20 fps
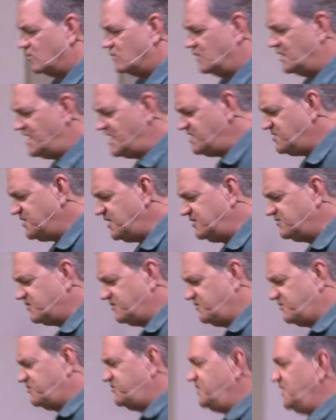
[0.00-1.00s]
When he thinks
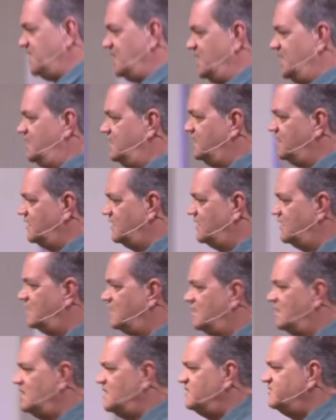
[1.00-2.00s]
of sin,
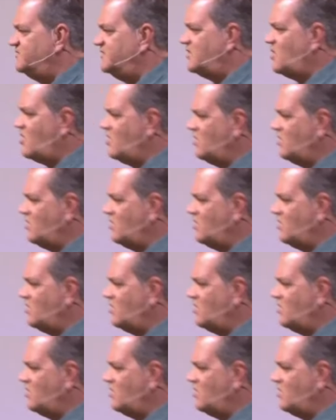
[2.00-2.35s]
see,